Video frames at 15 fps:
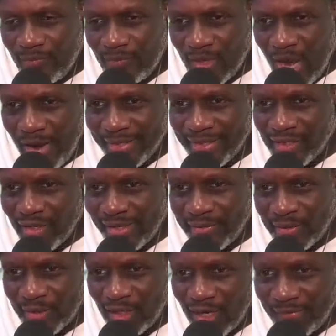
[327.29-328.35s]
All right, so I
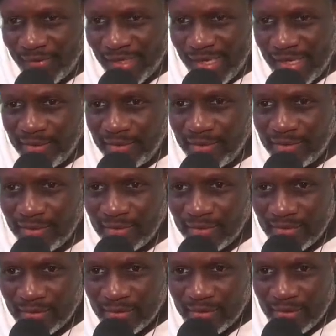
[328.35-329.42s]
took it off again.
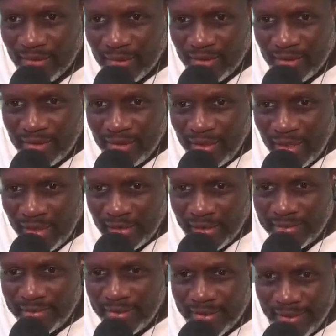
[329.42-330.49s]

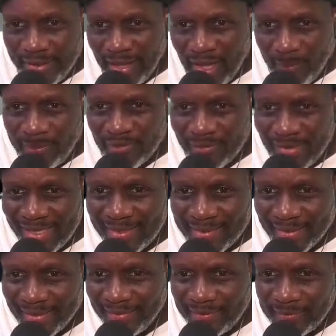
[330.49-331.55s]
Enlisted the help of my
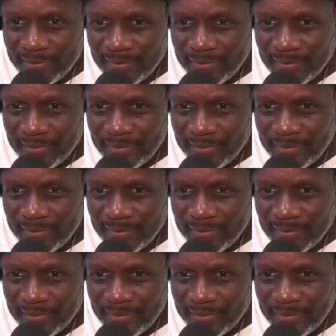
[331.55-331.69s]
son.